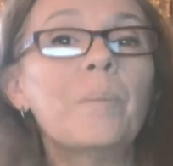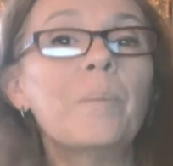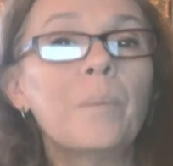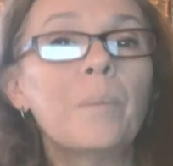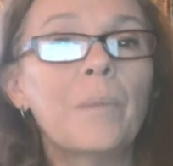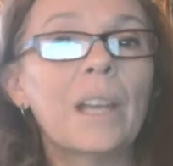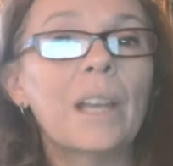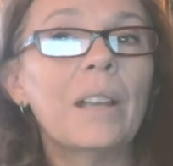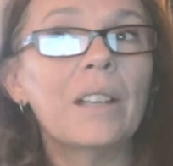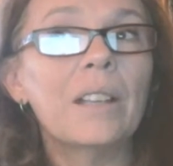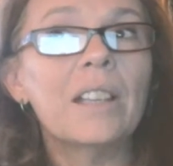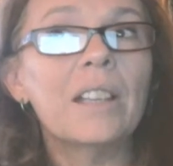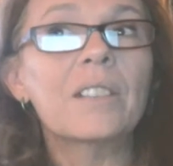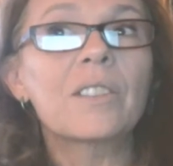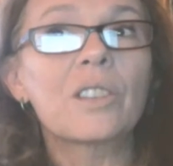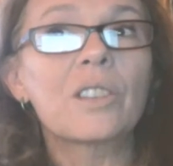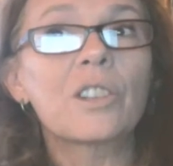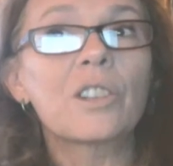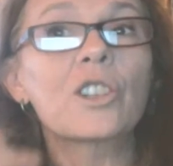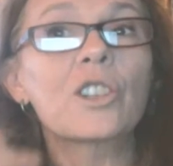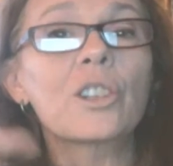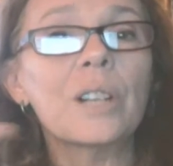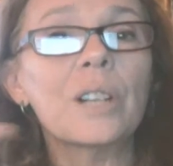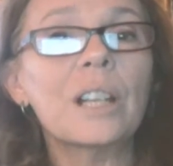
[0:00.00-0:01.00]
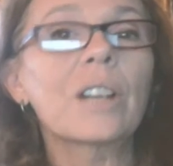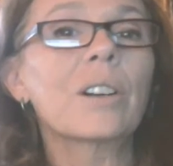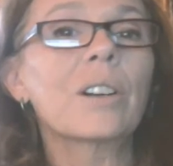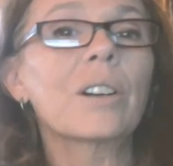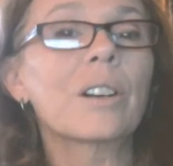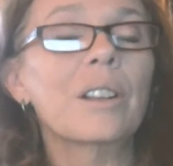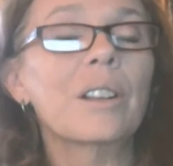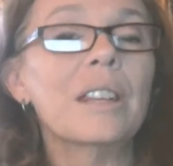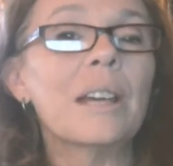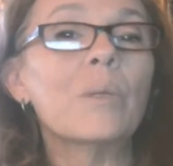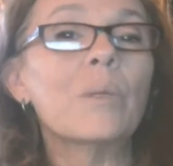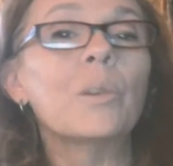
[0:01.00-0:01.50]
it's the
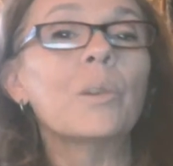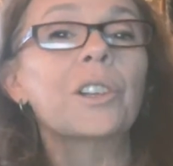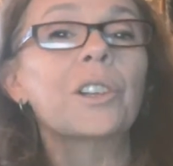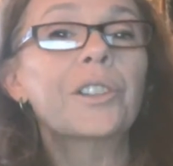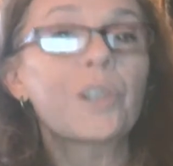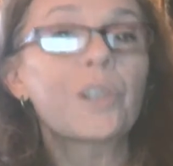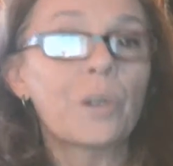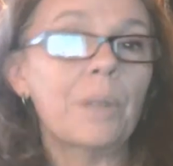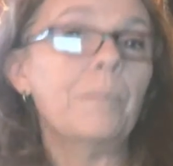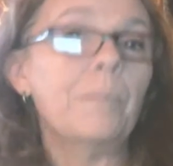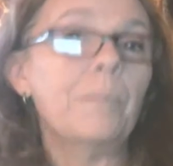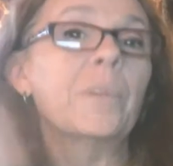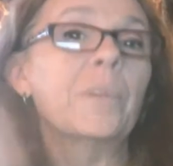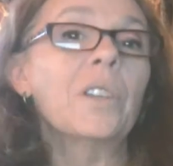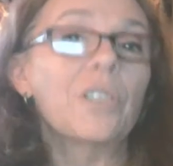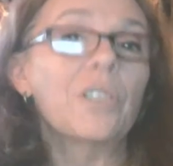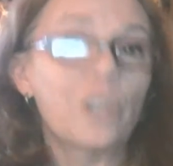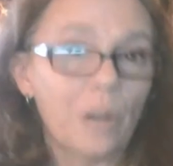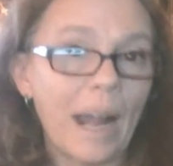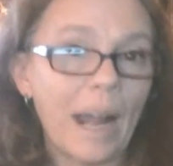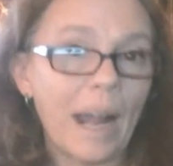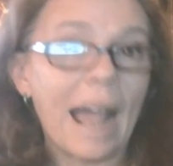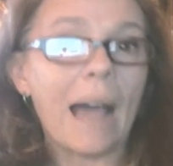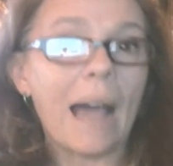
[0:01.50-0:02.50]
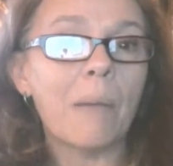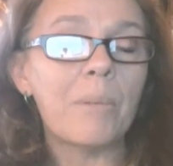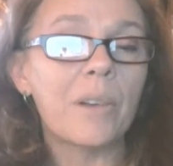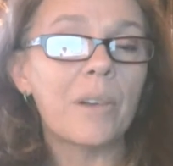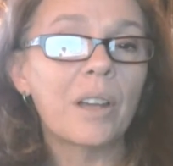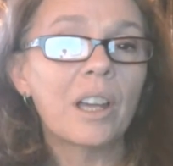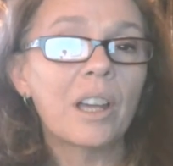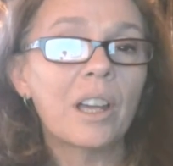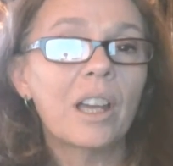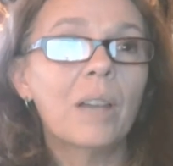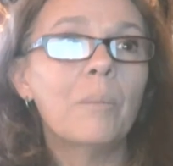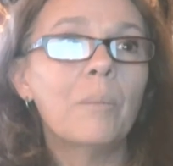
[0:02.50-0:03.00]
trigger that will trip the trap,
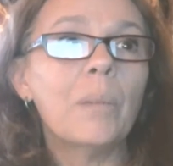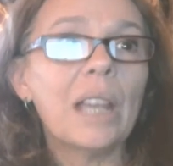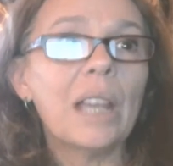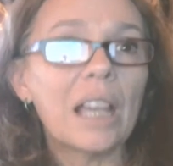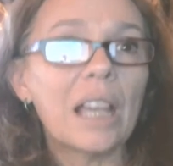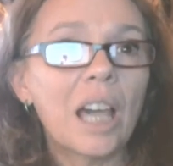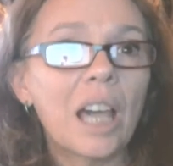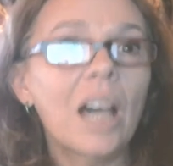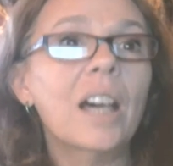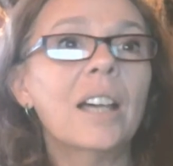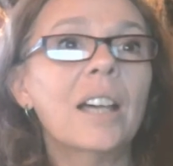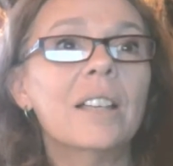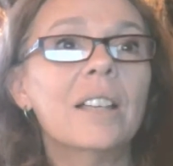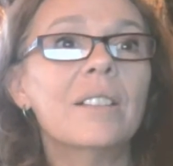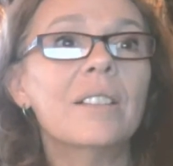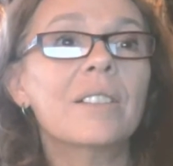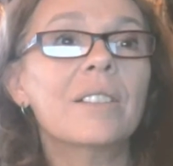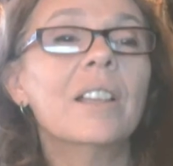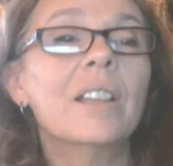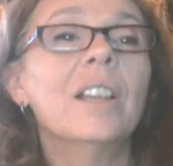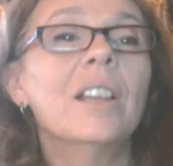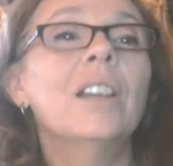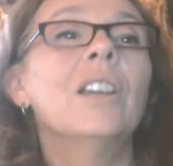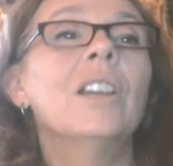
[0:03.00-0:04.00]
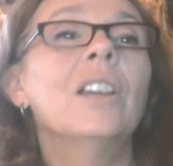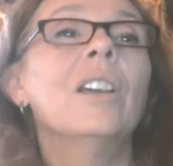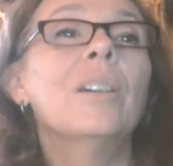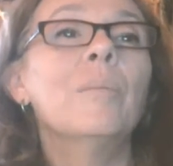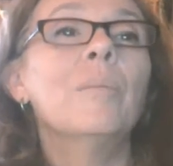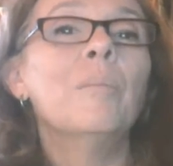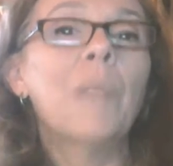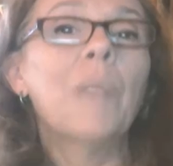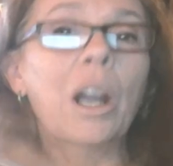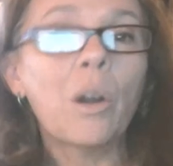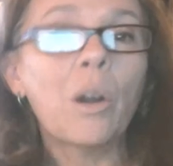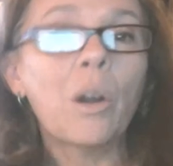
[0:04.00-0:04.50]
because
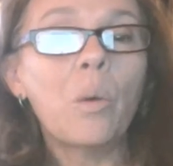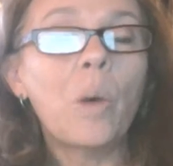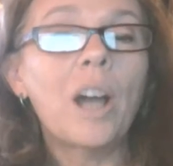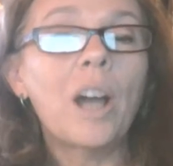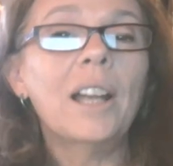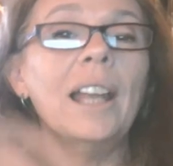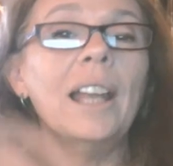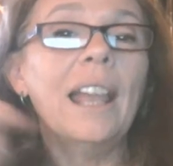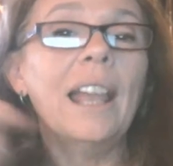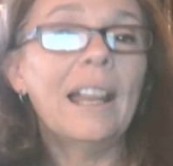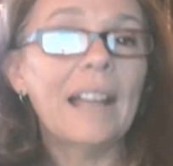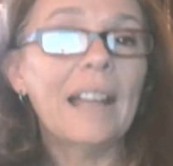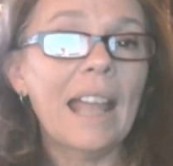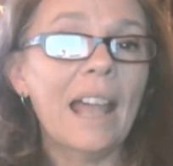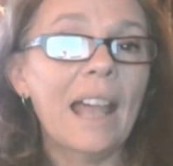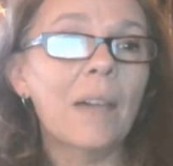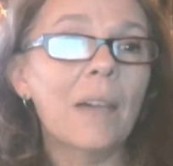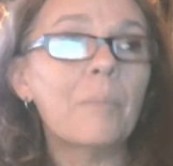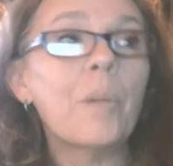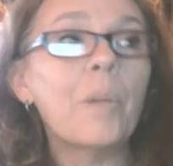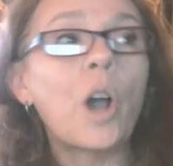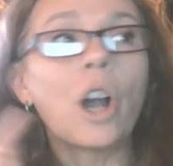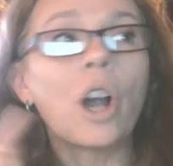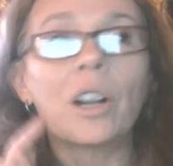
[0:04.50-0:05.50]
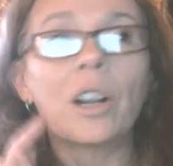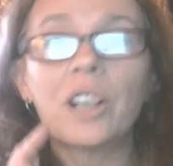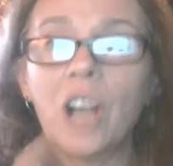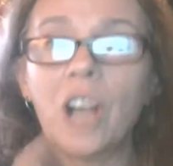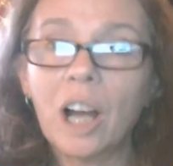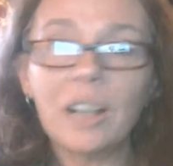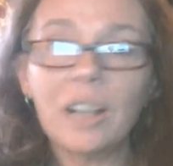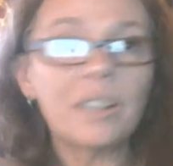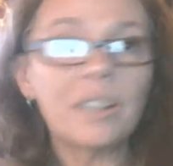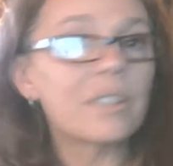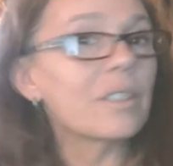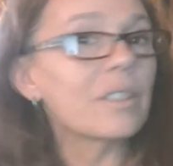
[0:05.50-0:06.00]
marijuana and hemp are
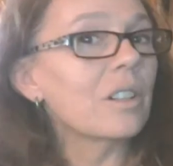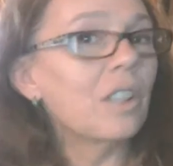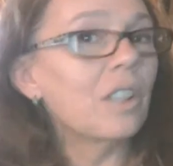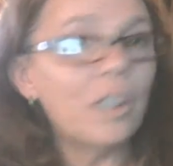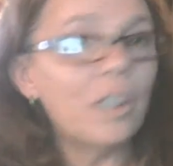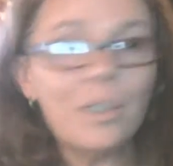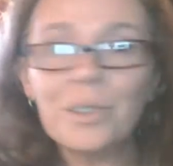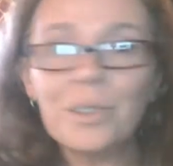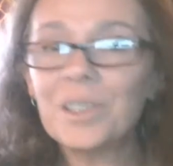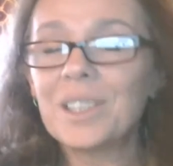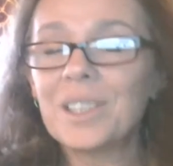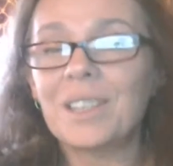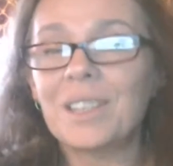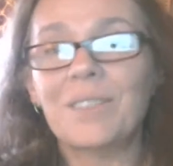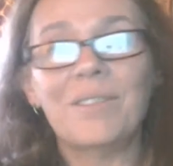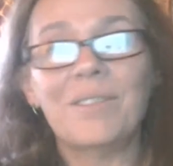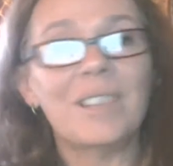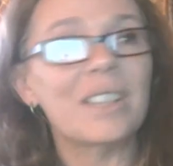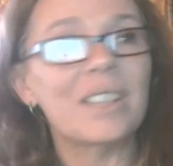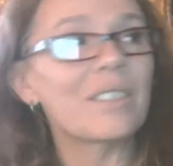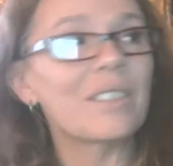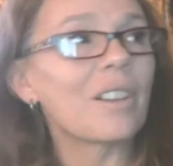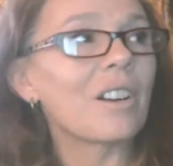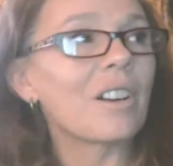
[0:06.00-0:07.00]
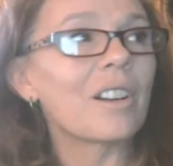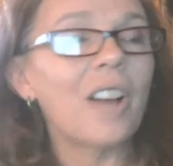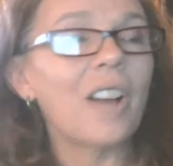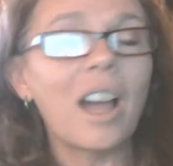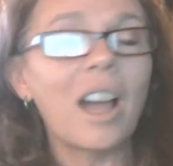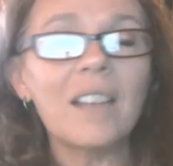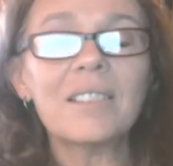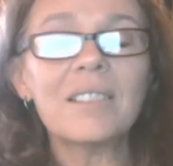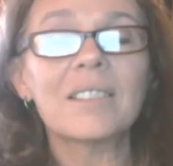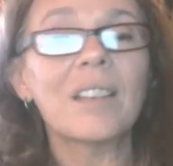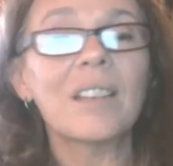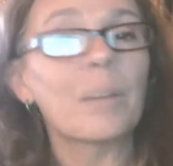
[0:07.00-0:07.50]
not exclusive. These are
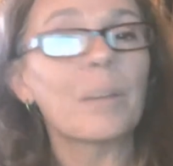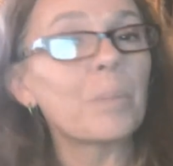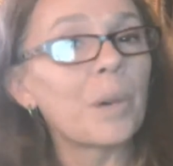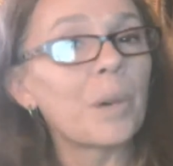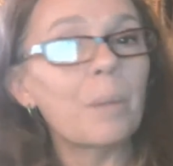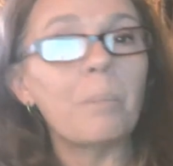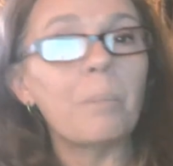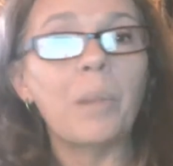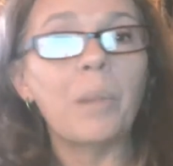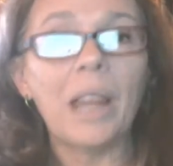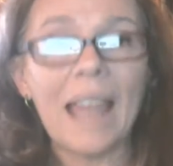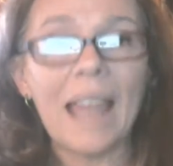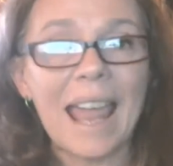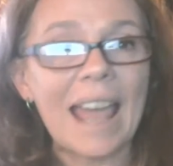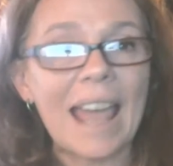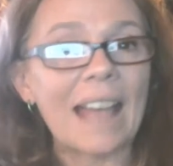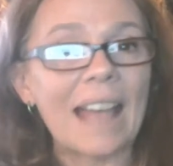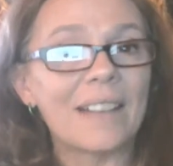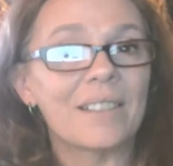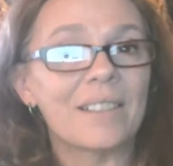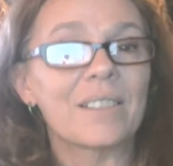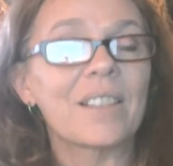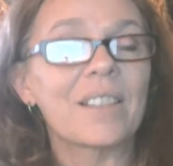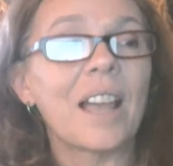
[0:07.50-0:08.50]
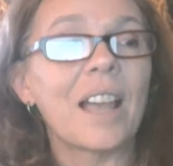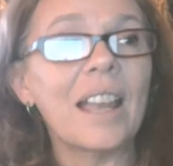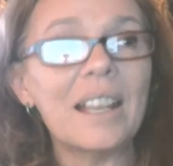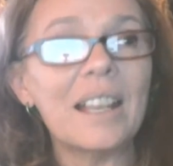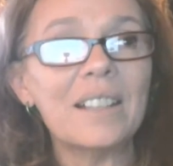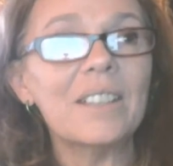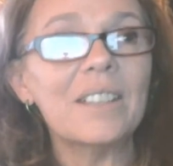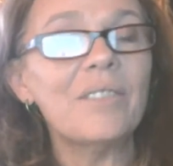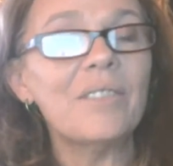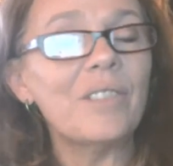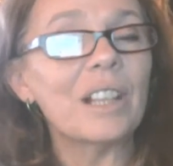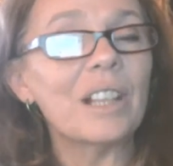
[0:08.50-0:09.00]
not separate plants.
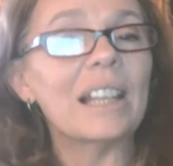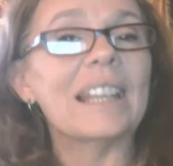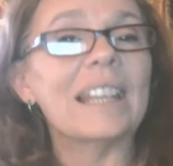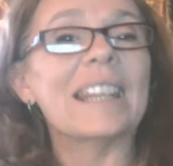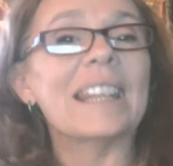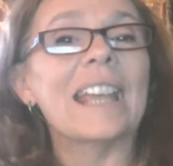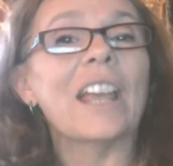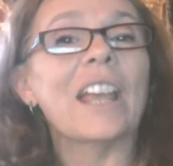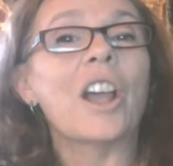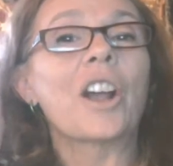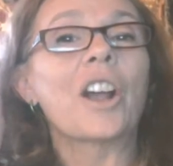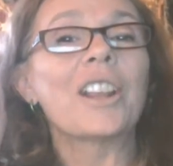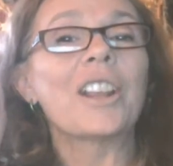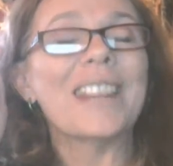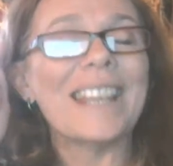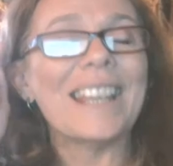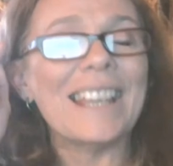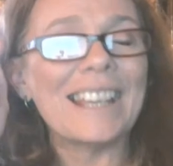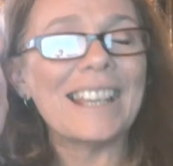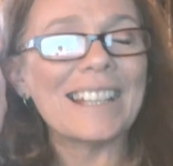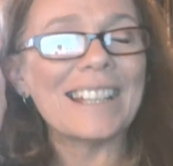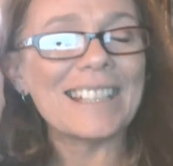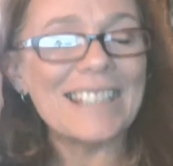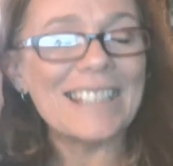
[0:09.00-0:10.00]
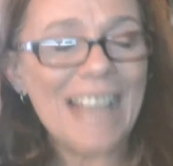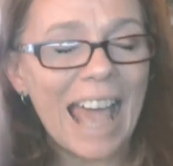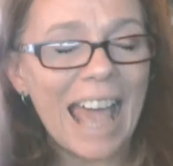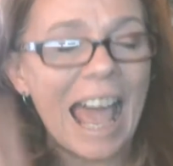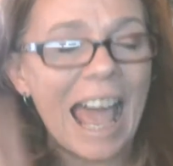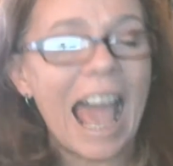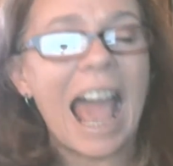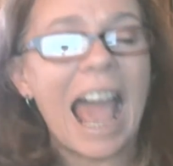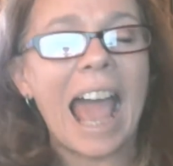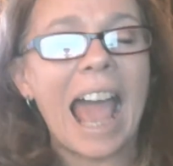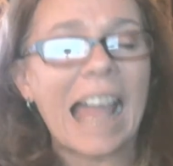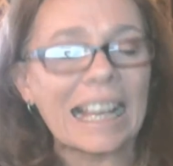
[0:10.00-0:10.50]
Scientifically, they are the
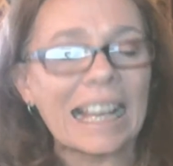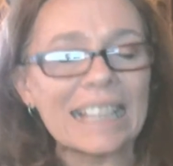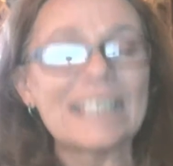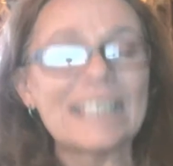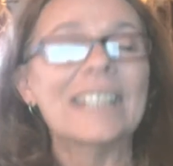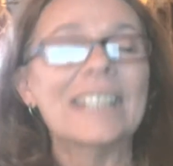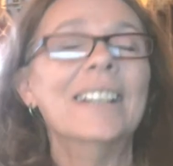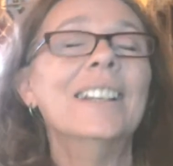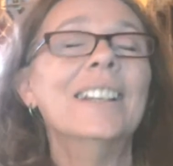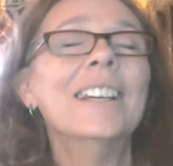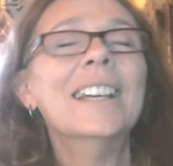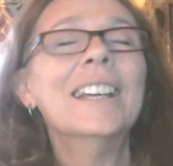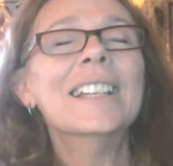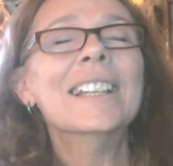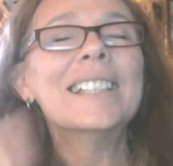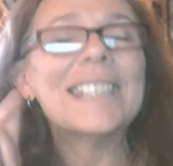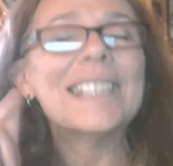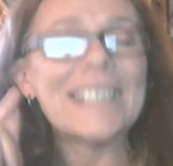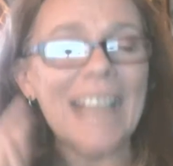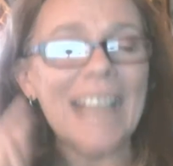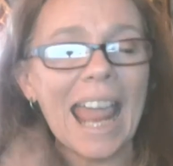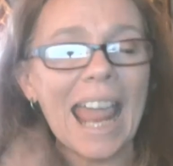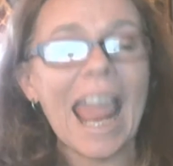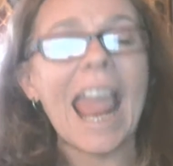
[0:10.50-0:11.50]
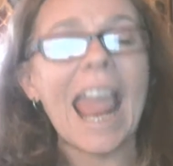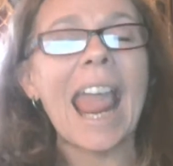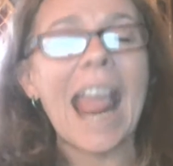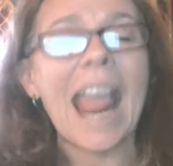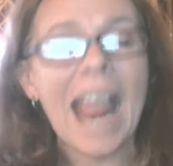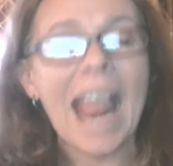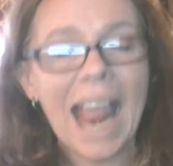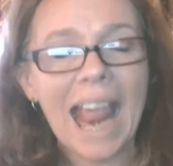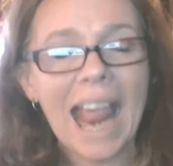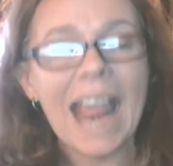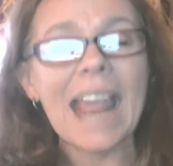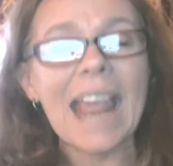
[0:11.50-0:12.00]
exact
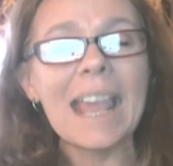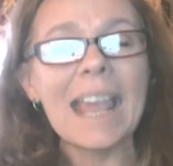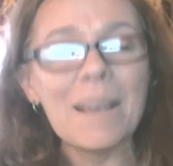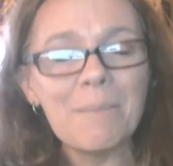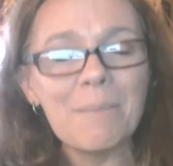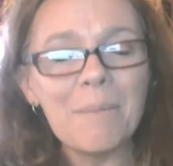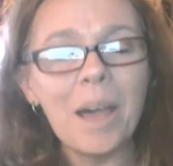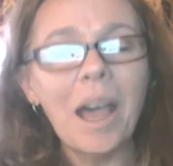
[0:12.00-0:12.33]
same